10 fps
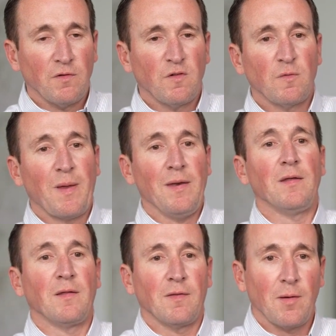and
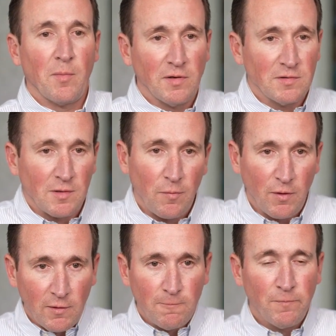spending them on
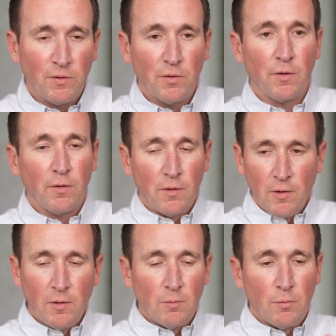something. You're
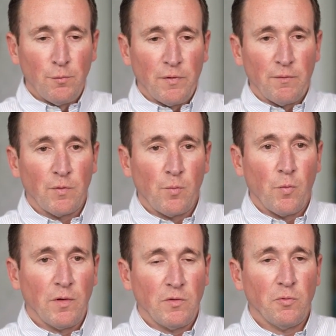moving from
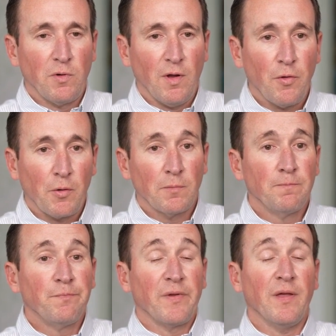one to another
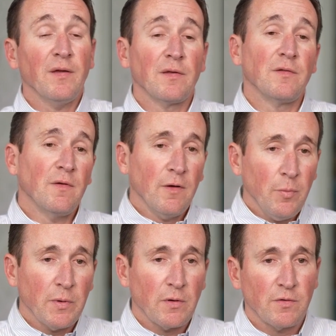and
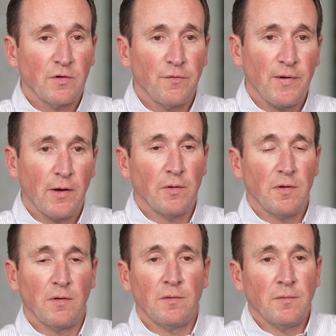helping yourself out
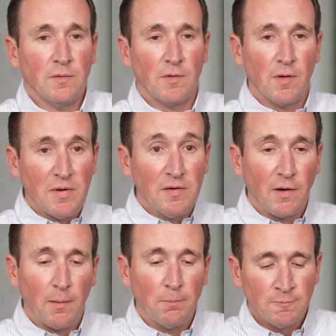in the
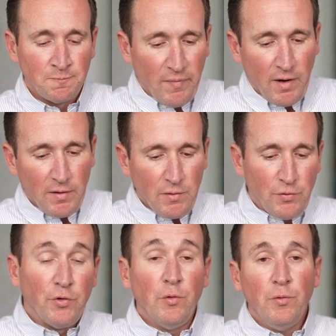meantime. How do you
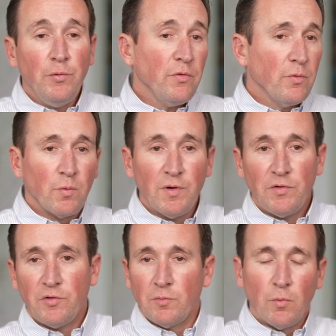choose
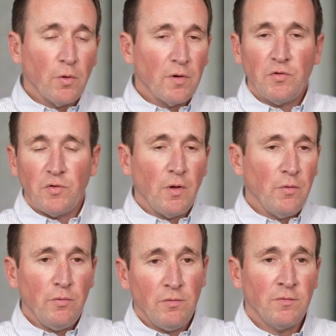which mortgage
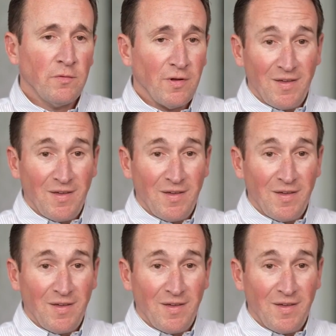loan to